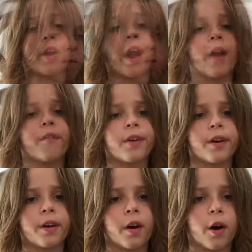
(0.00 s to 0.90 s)
have
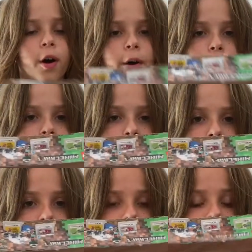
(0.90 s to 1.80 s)
it. Um,
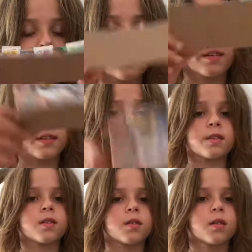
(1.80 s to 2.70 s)
this is
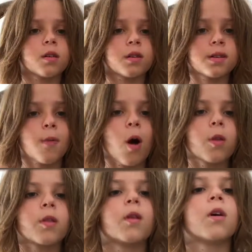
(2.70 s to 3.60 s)
a small,